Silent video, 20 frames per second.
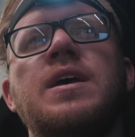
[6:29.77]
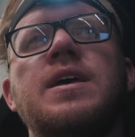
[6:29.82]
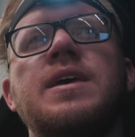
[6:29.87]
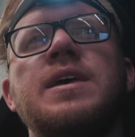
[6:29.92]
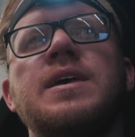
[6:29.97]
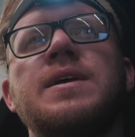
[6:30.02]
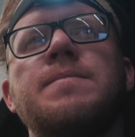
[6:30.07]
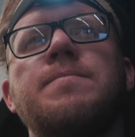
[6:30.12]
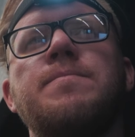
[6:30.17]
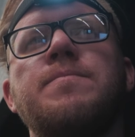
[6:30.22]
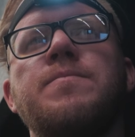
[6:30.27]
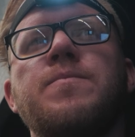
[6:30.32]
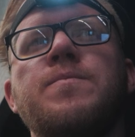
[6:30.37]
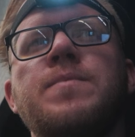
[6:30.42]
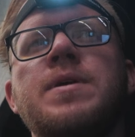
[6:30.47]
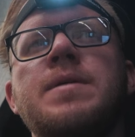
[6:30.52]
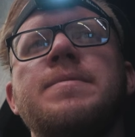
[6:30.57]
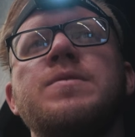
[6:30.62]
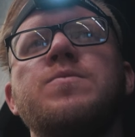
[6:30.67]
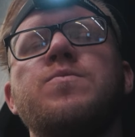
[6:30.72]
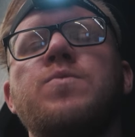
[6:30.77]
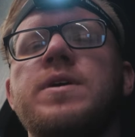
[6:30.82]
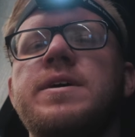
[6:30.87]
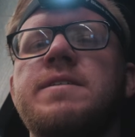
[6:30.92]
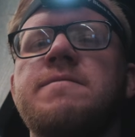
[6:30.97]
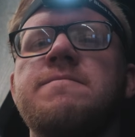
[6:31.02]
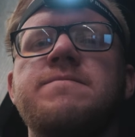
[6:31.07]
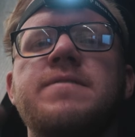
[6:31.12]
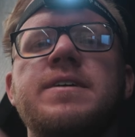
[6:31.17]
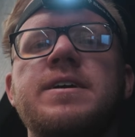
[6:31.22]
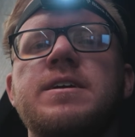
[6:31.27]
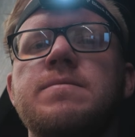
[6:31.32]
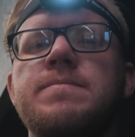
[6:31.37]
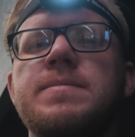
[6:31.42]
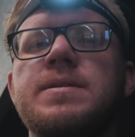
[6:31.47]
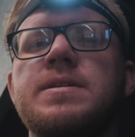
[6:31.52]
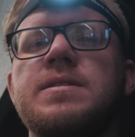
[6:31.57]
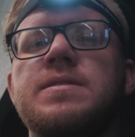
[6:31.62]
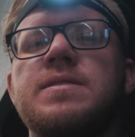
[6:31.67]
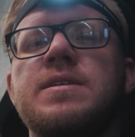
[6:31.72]
and maybe what
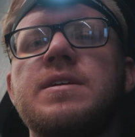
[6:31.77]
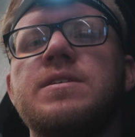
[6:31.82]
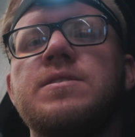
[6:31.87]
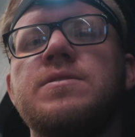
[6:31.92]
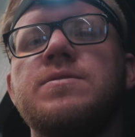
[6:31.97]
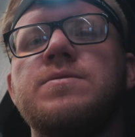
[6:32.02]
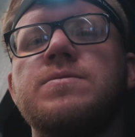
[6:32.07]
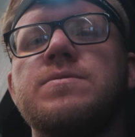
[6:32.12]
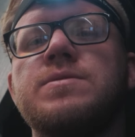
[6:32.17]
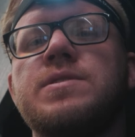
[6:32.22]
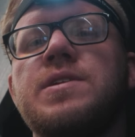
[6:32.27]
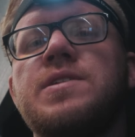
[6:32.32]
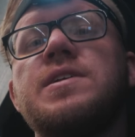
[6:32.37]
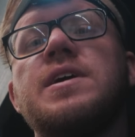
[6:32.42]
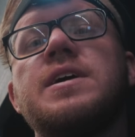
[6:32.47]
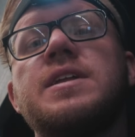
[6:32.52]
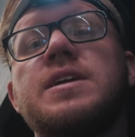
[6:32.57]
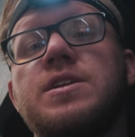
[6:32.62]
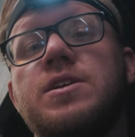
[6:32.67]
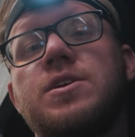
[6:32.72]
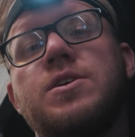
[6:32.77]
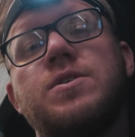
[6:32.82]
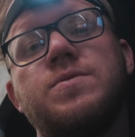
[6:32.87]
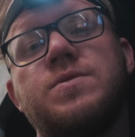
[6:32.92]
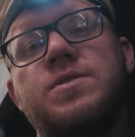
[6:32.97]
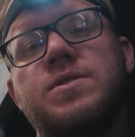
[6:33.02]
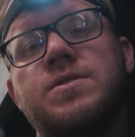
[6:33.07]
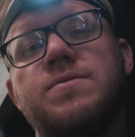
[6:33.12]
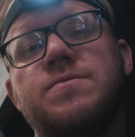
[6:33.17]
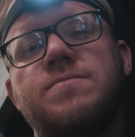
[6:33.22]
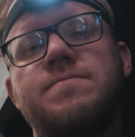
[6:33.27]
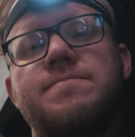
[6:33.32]
environment that you're deciding to go to.